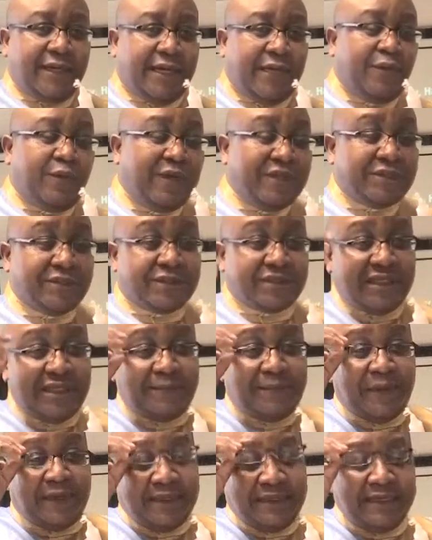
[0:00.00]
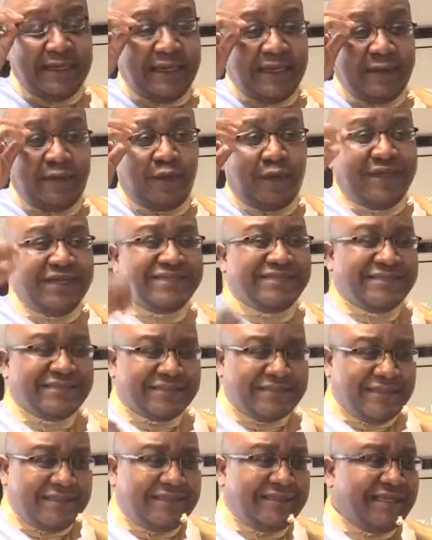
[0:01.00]
I went to sleep early. I wanted to
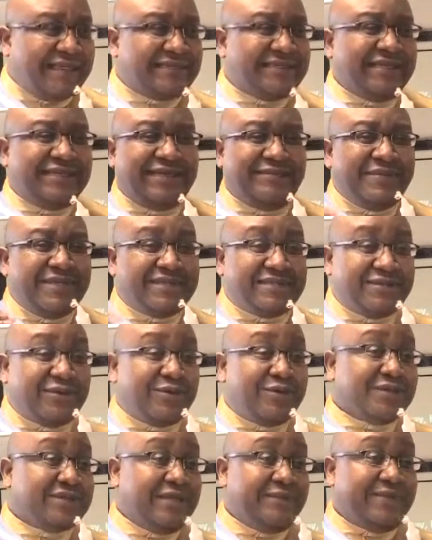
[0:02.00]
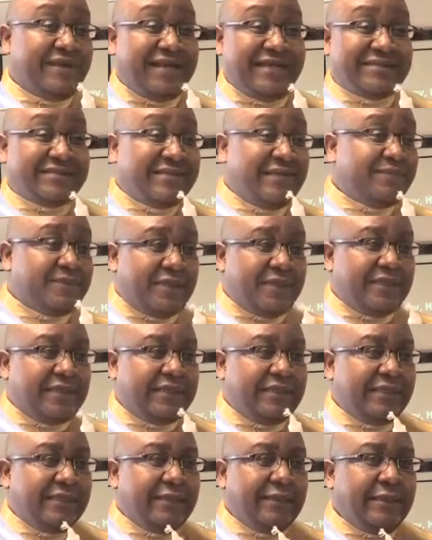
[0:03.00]
study. I said, let me go to sleep. And I slept
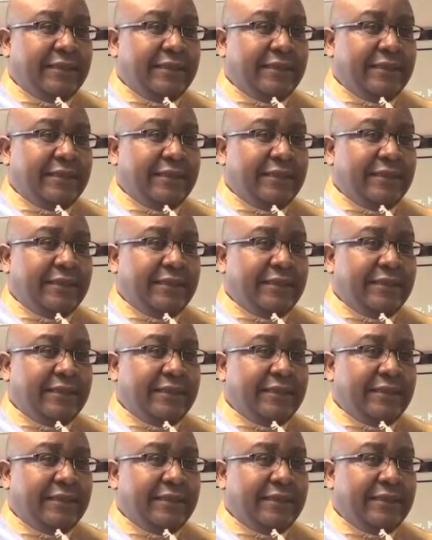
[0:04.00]
early.